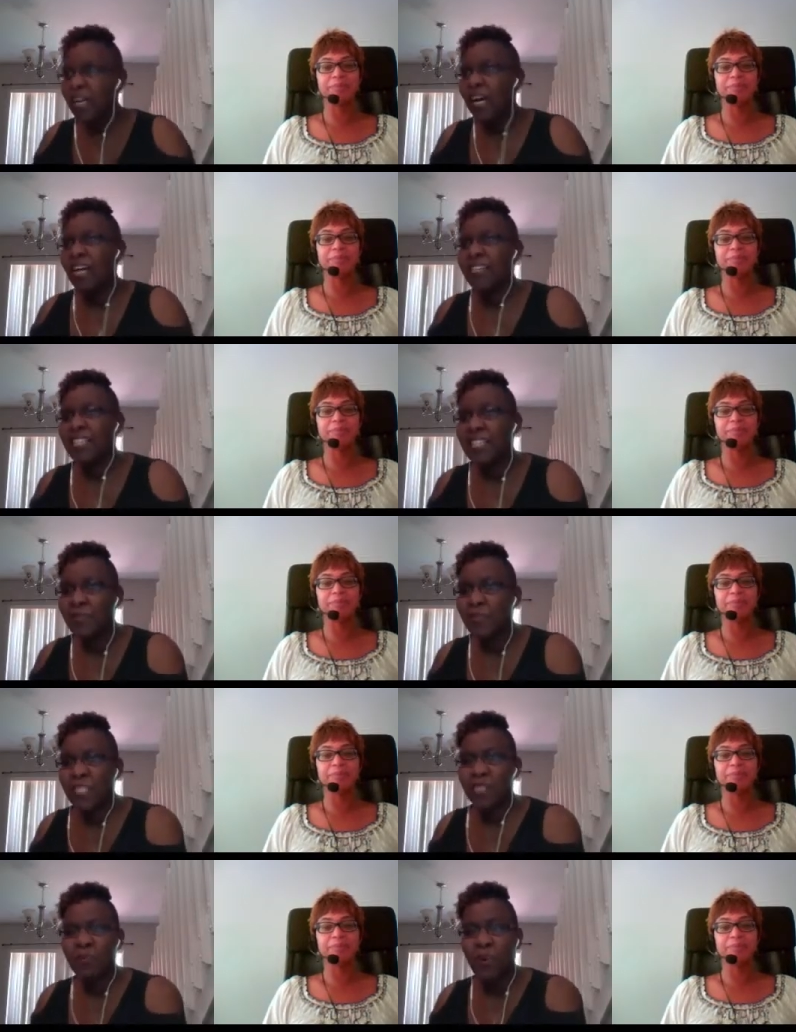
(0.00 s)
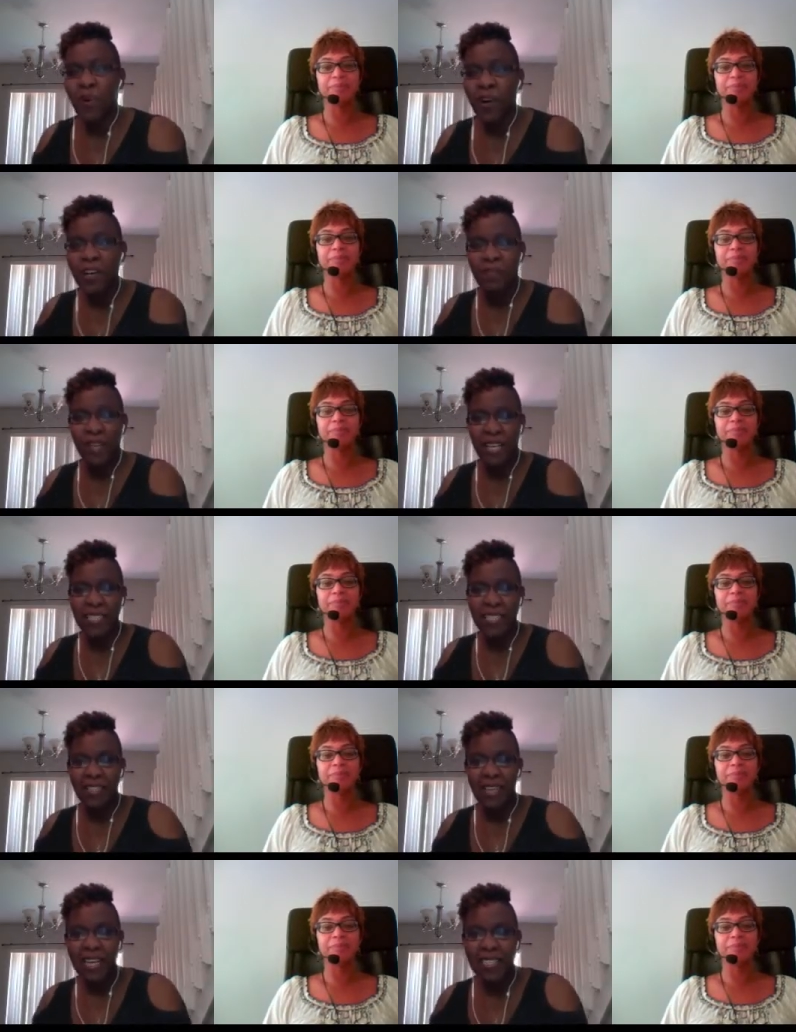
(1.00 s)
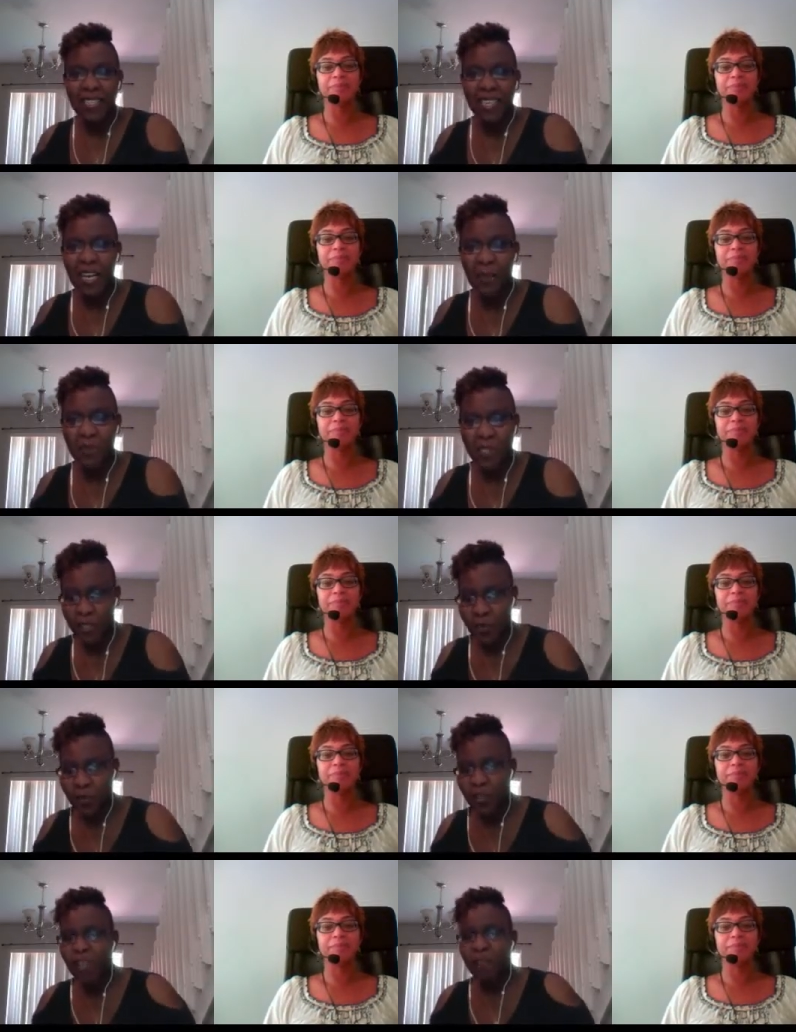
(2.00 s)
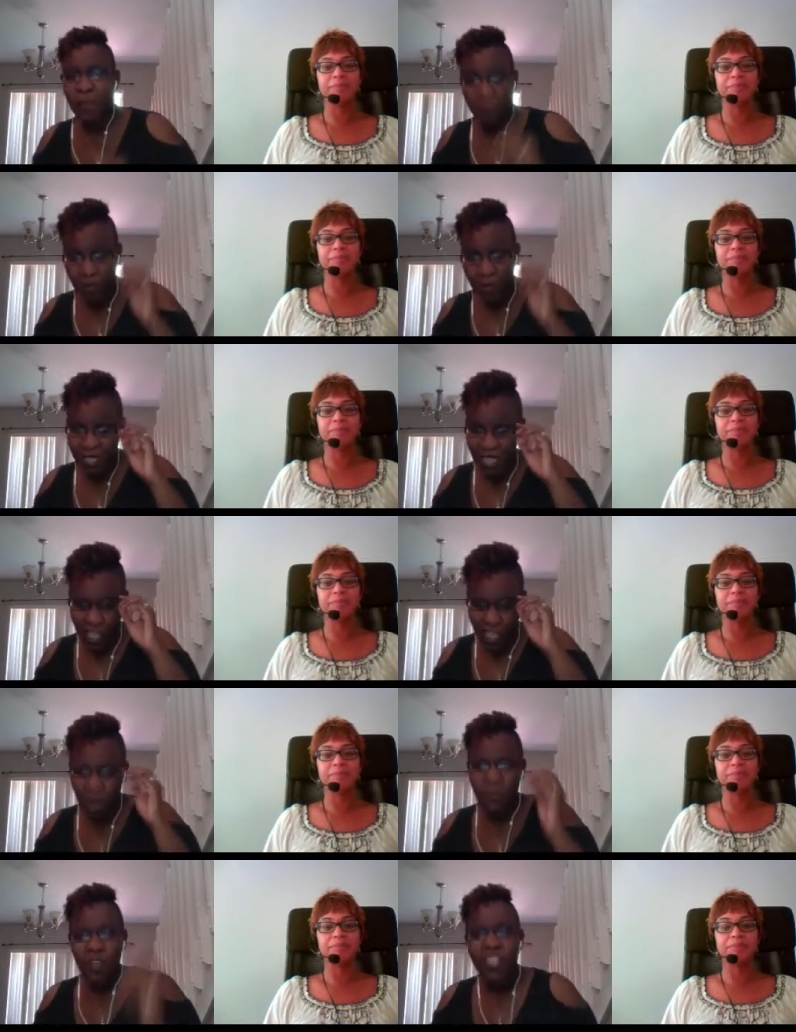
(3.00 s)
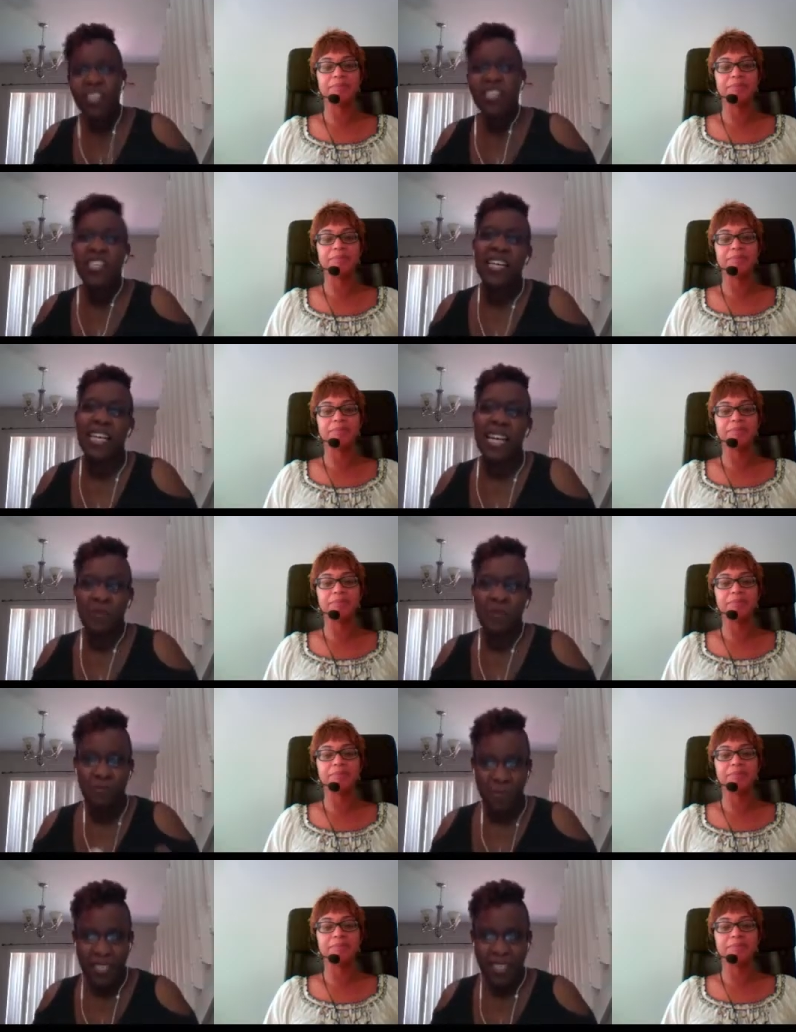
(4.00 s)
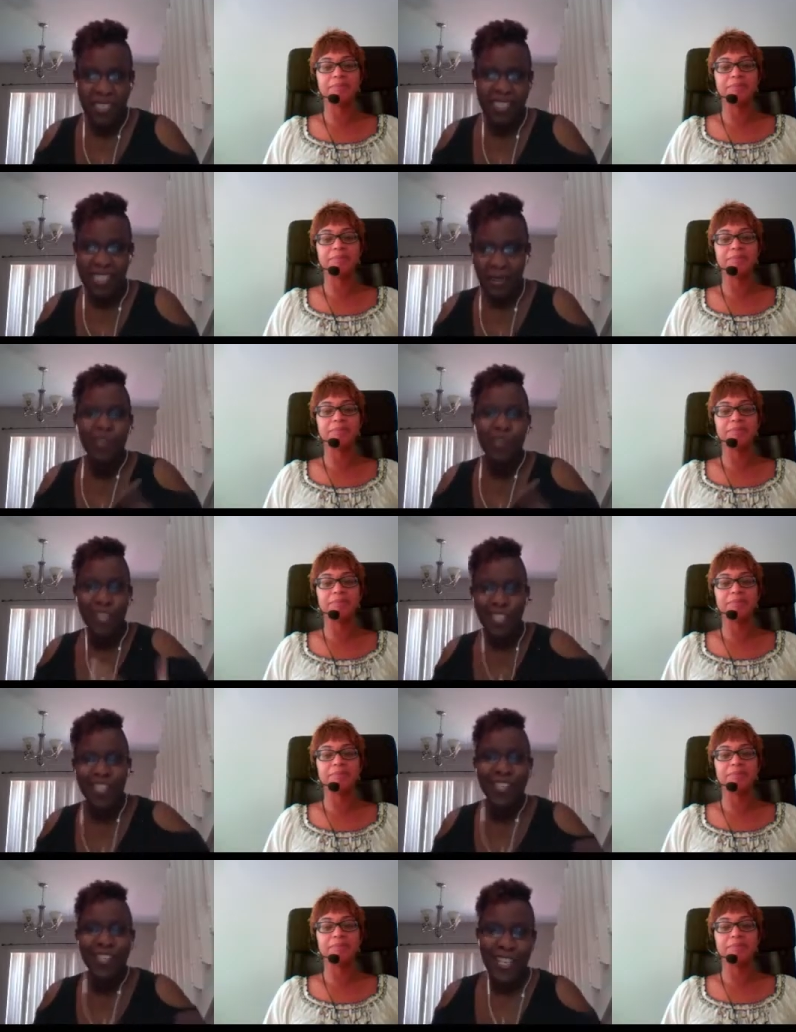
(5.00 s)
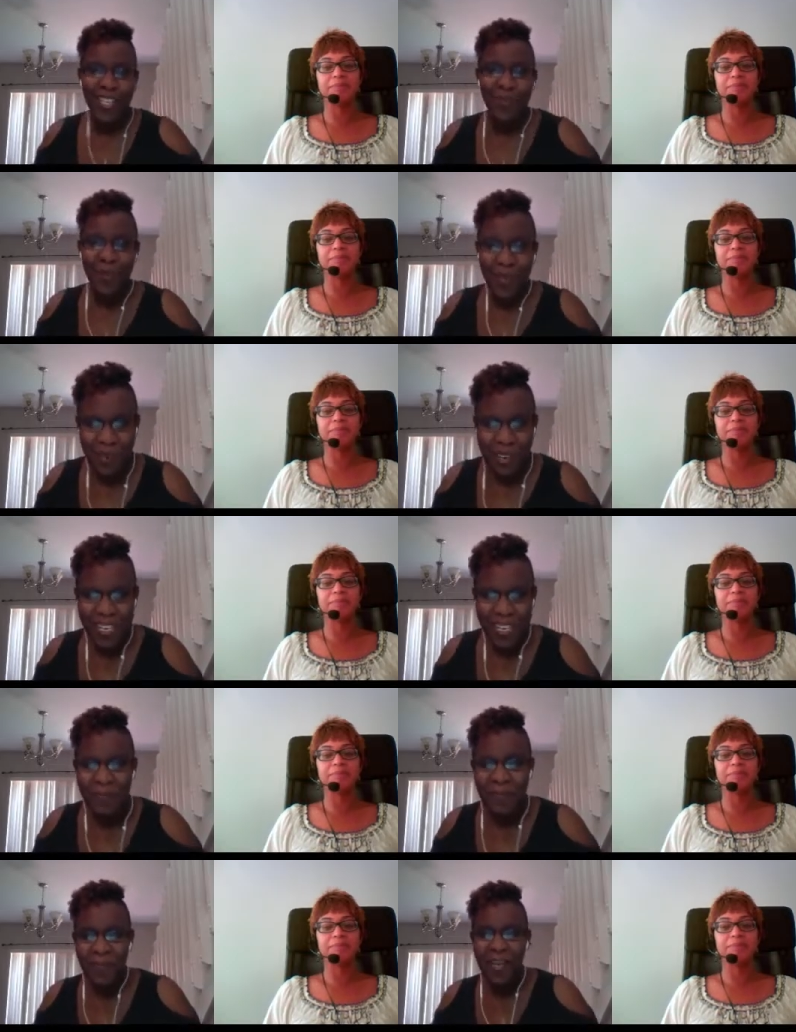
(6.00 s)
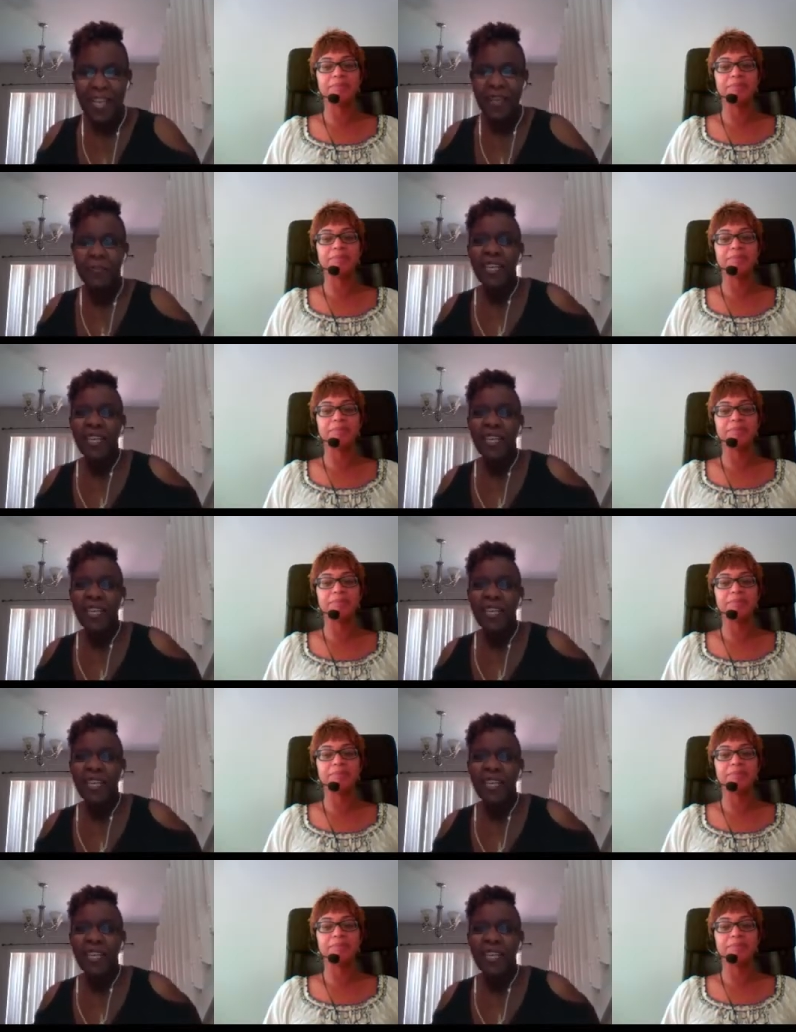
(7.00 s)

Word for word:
Speaker 1: I think this one's important because a lot of times, you know, people will say, you know, I'm a Christian and I'm in business. I'm a Christian entrepreneur, right?